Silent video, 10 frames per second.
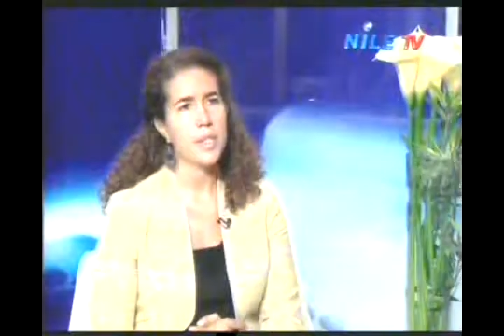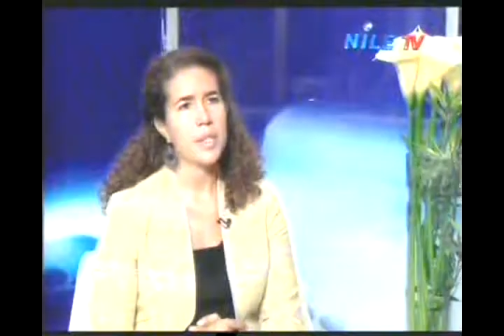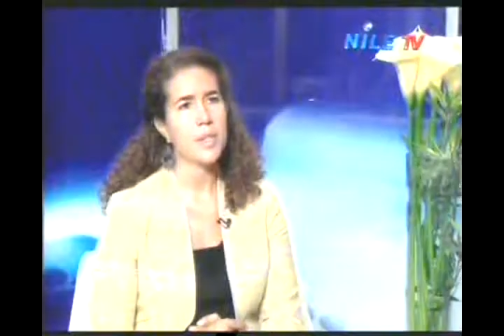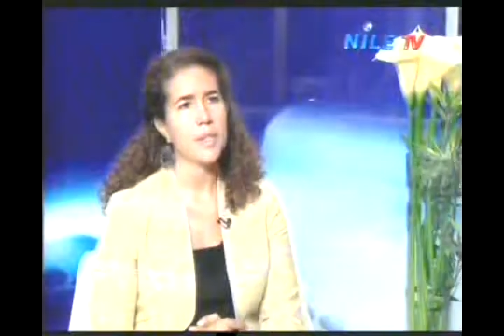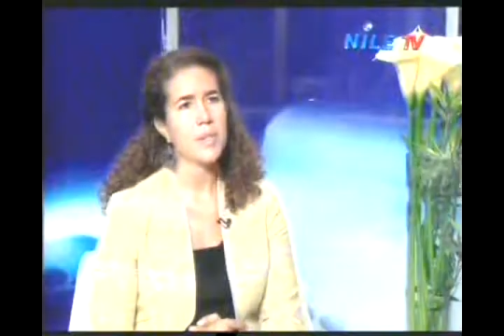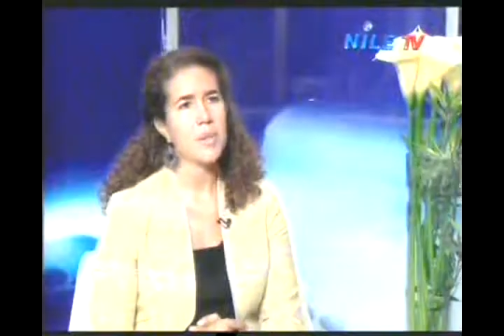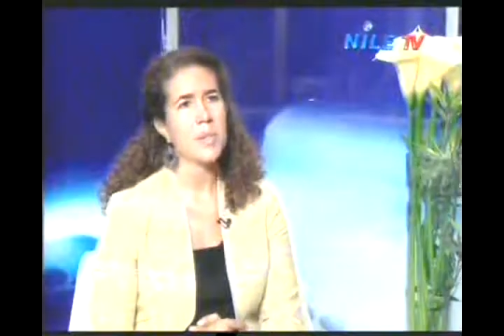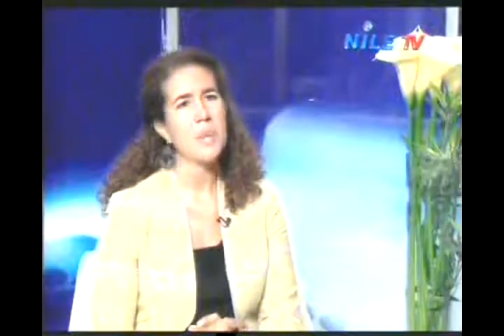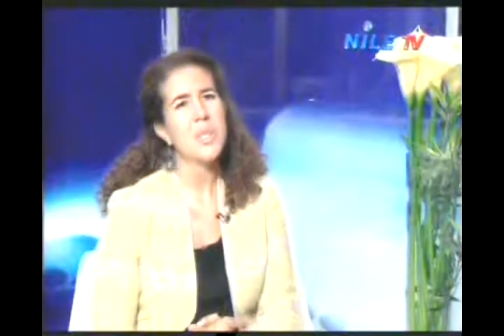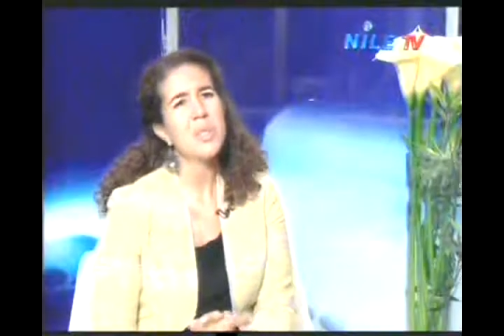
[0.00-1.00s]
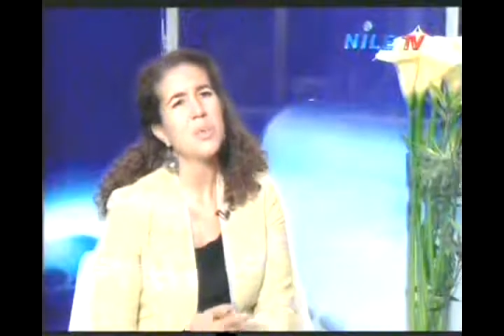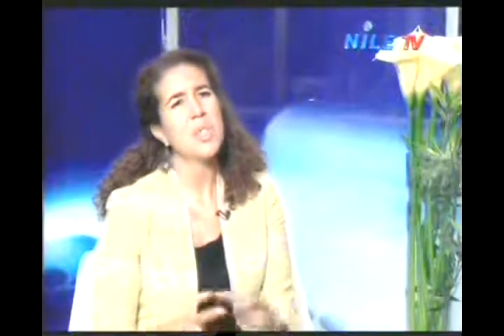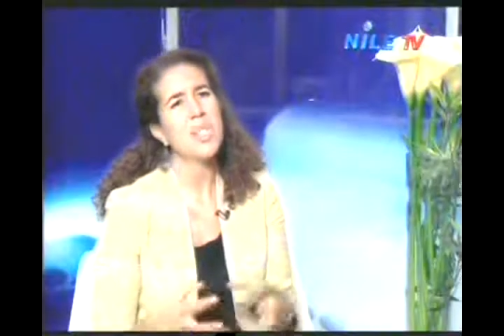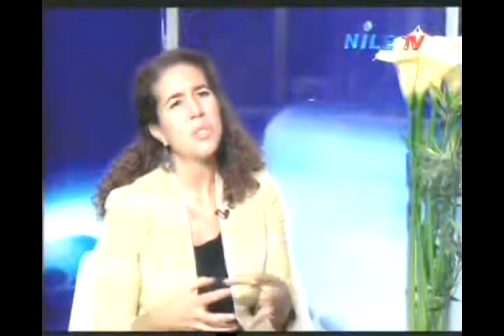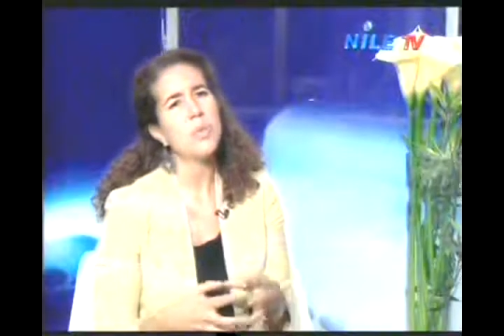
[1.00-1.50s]
the years. We, we don't
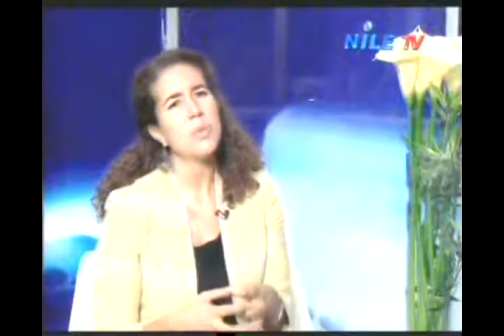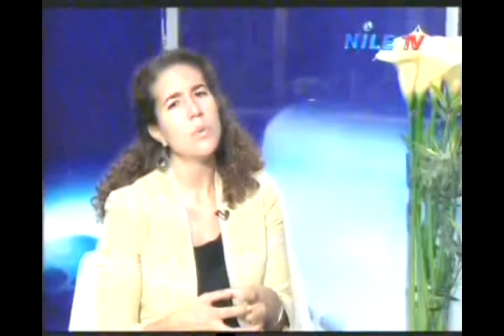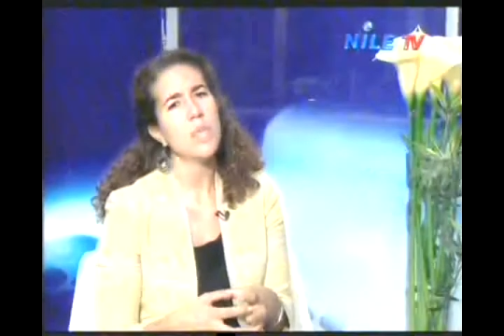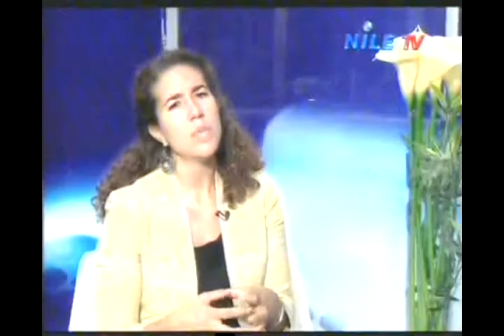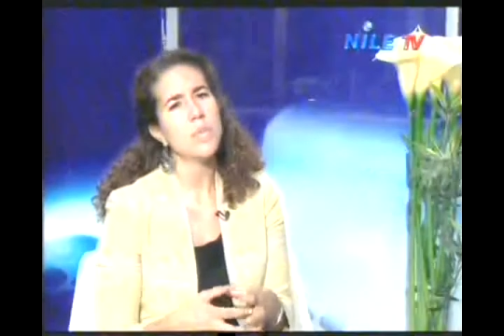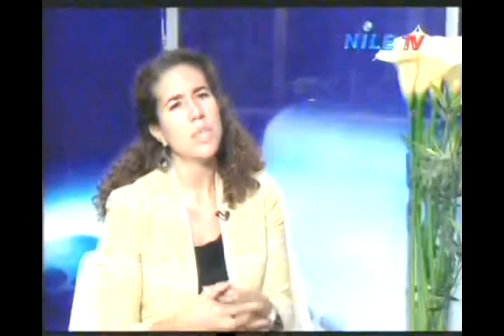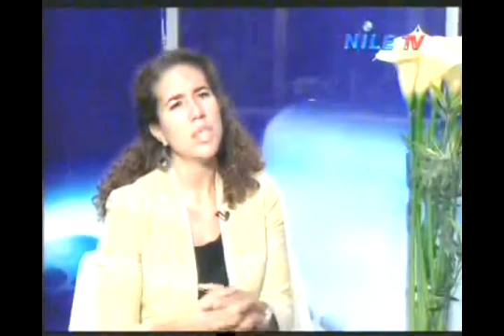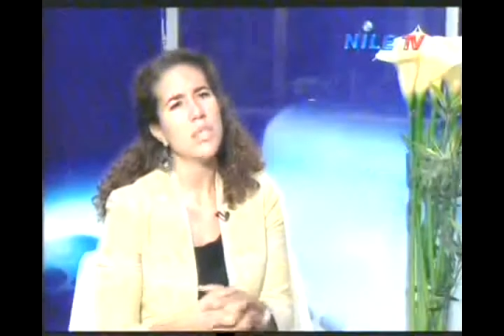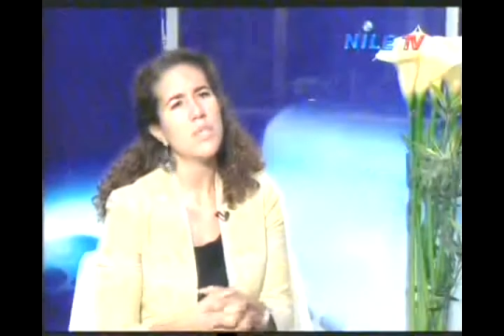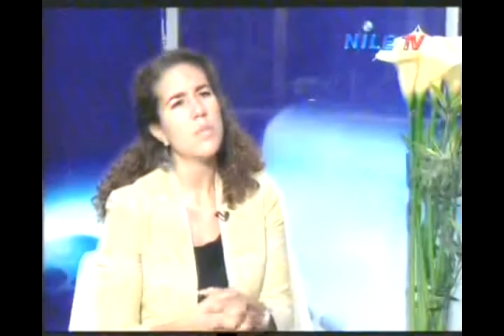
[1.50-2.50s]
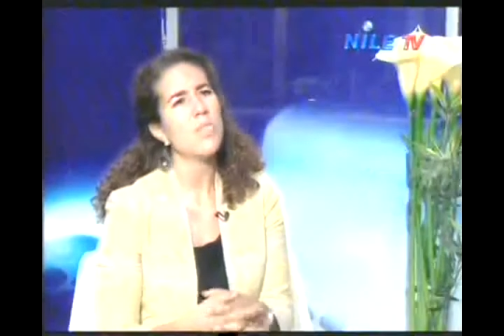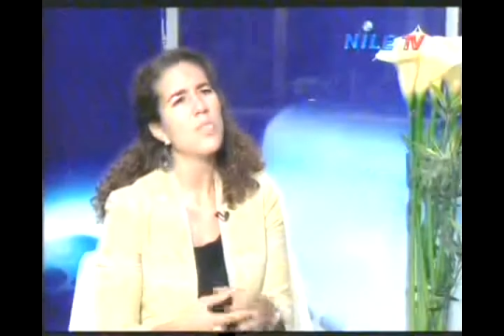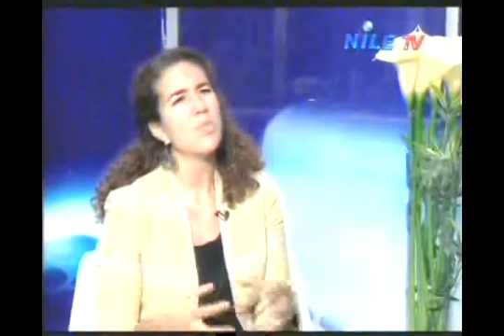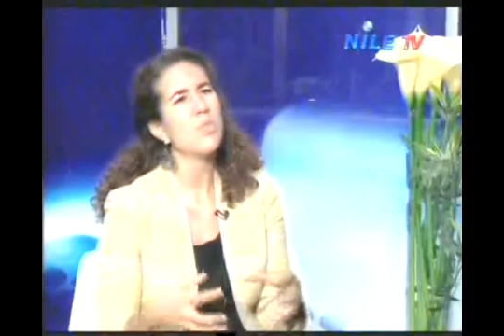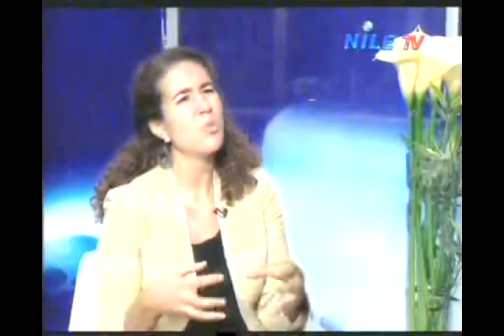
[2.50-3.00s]
really do, as an organization, we
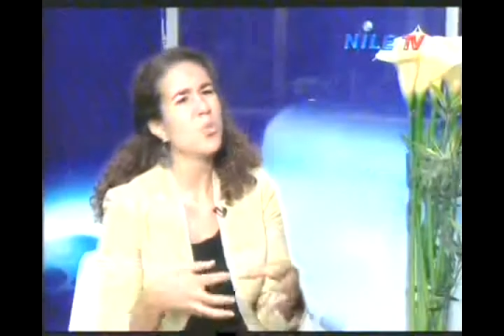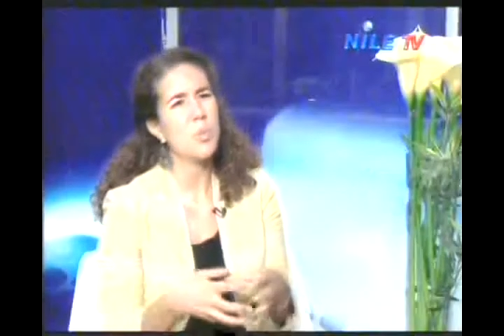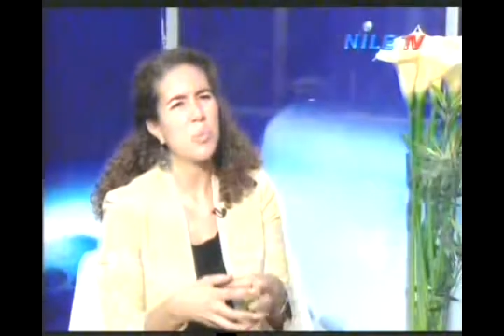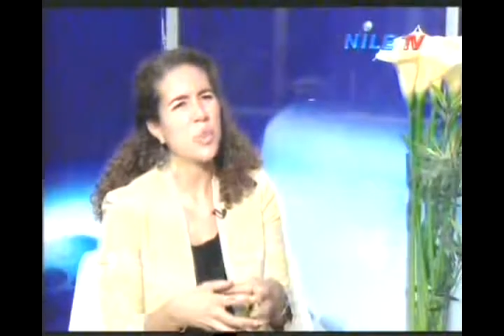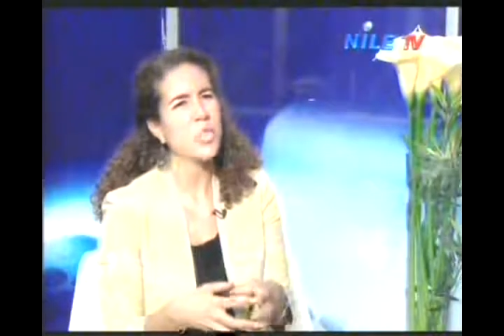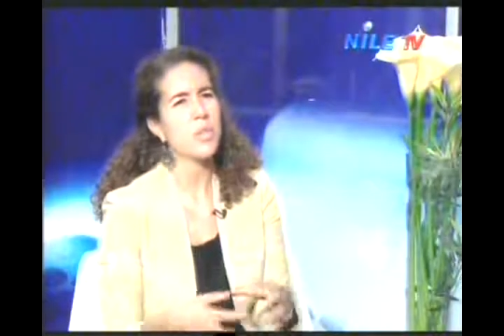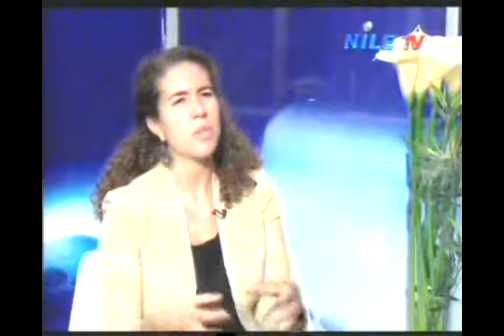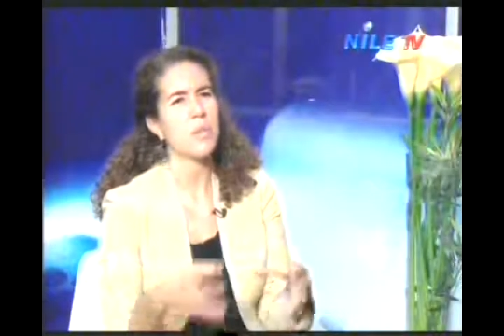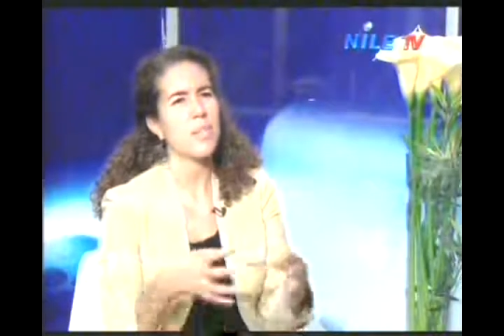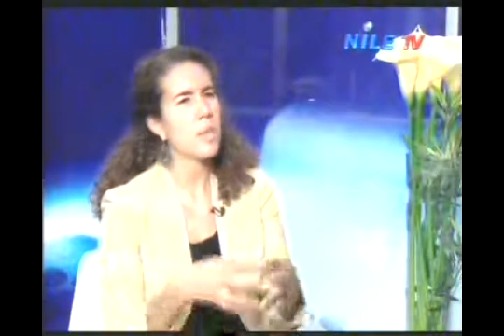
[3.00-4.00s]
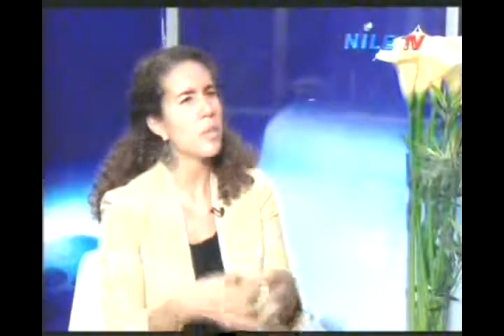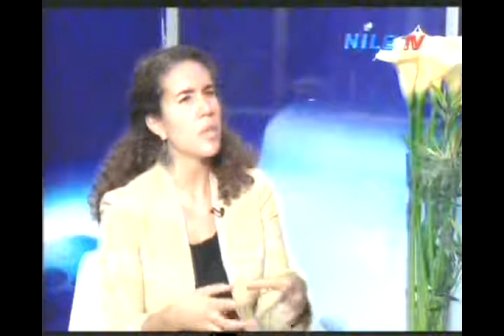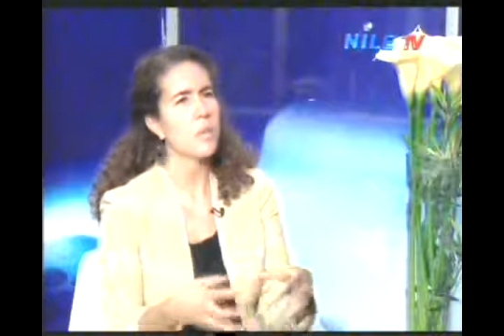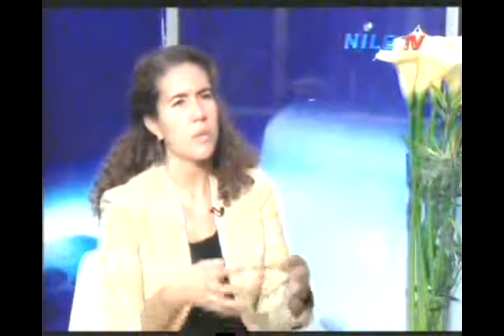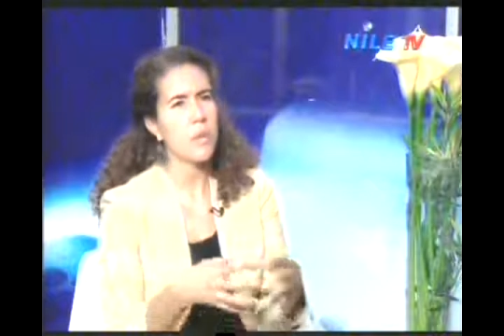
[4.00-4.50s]
don't do joint projects or
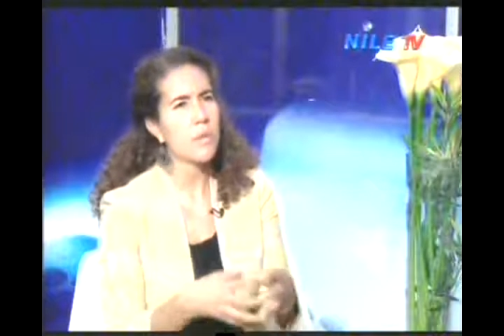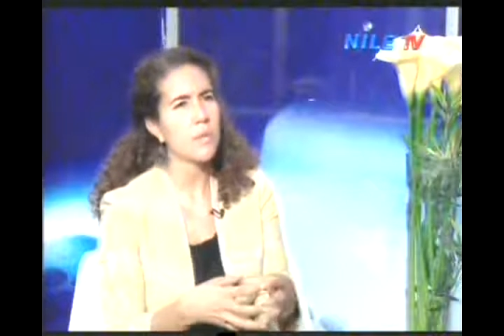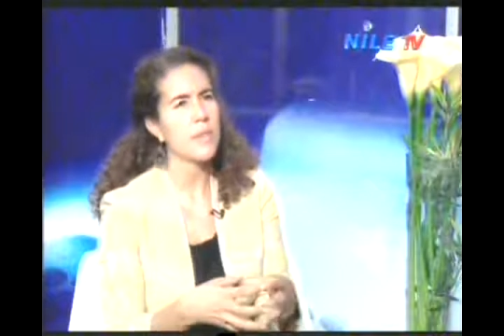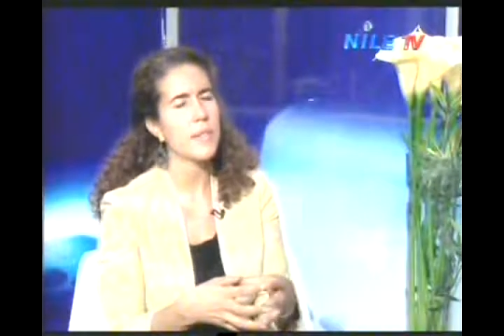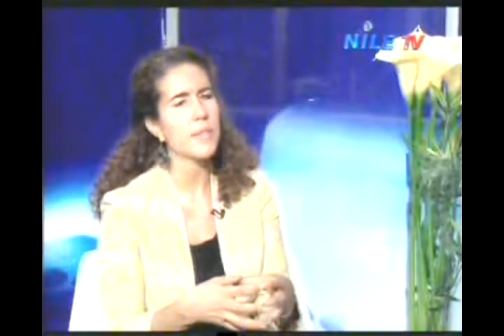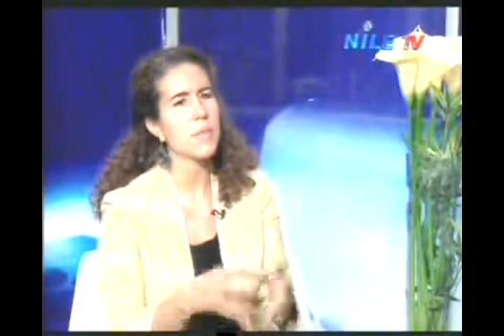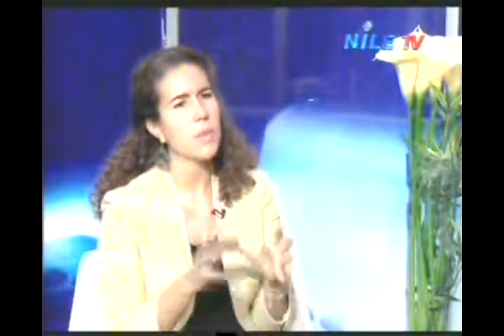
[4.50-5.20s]
seminars or conferences.